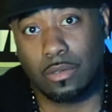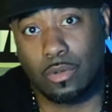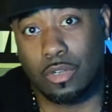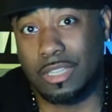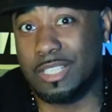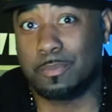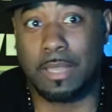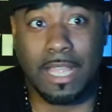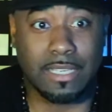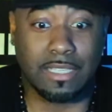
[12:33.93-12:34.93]
Or at least
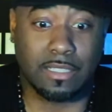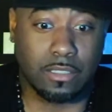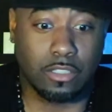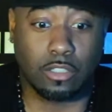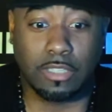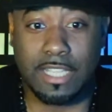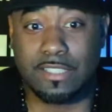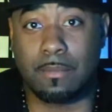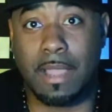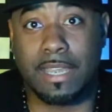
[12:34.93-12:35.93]
plotting to, you know, let
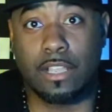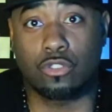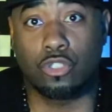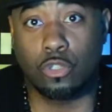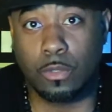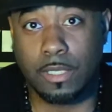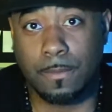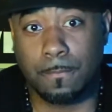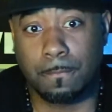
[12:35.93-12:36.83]
somebody else do it.